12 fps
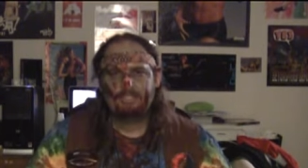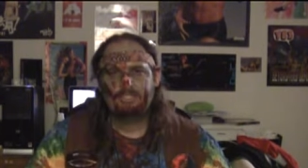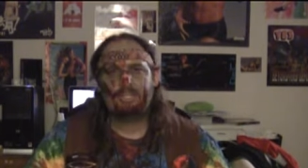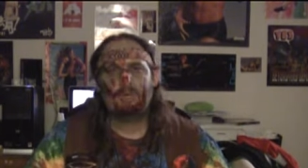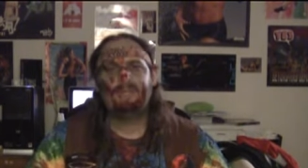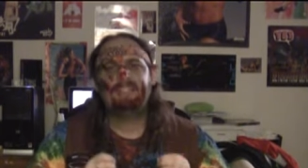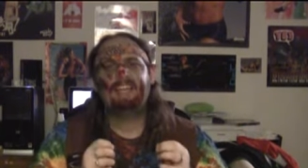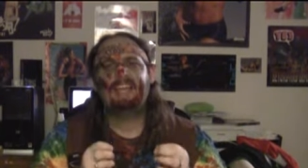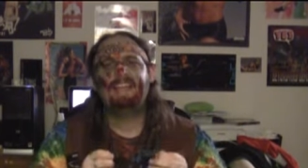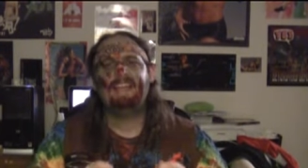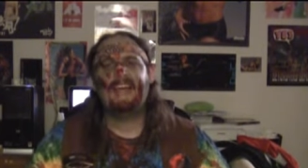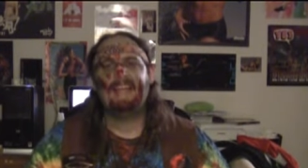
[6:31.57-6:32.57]
shall we
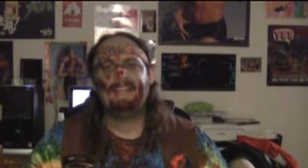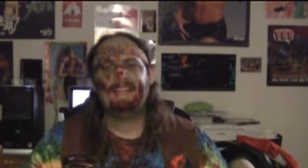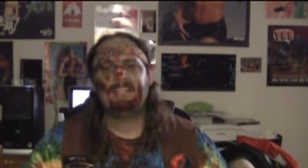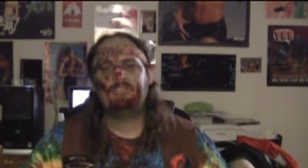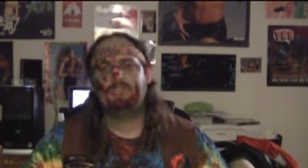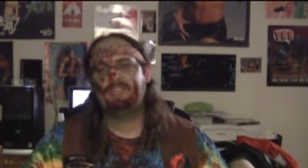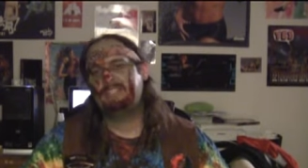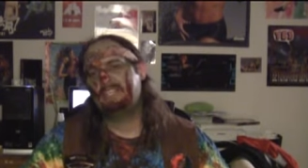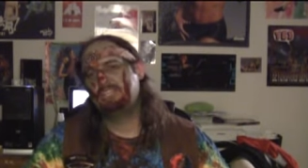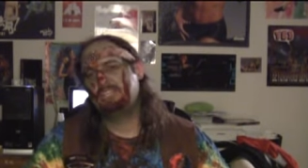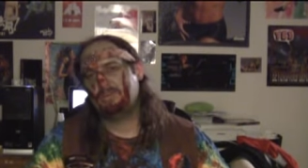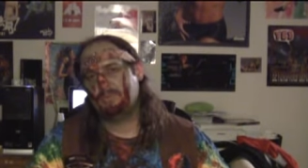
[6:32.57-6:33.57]
say, nightly
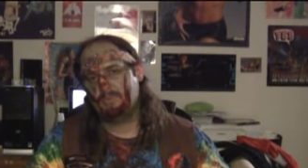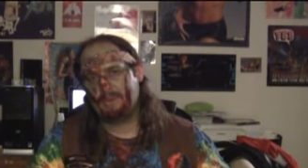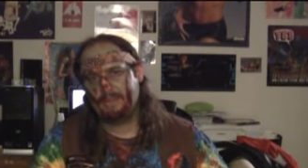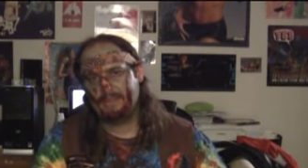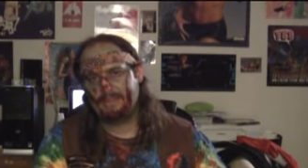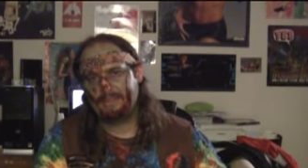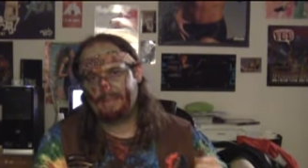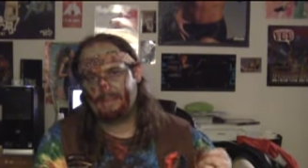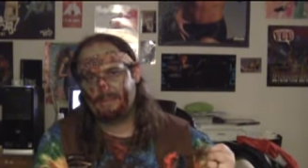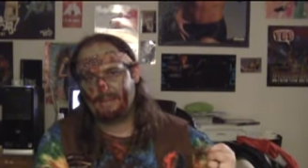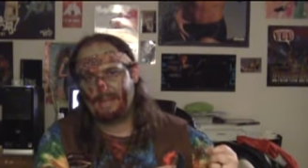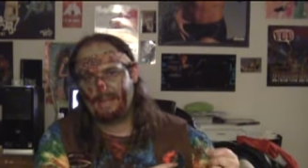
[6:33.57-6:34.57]
tradition with uh,
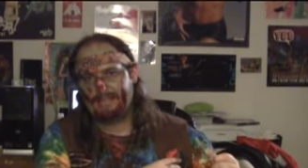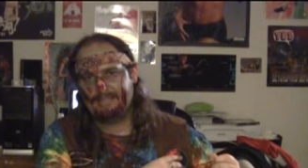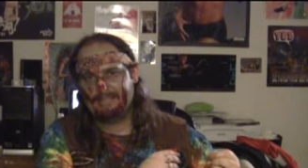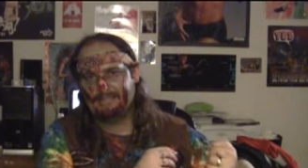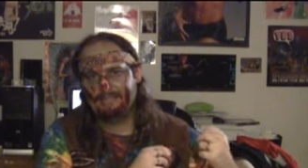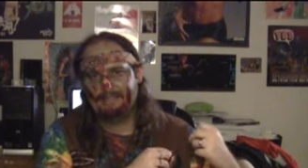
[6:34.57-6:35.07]
you guys.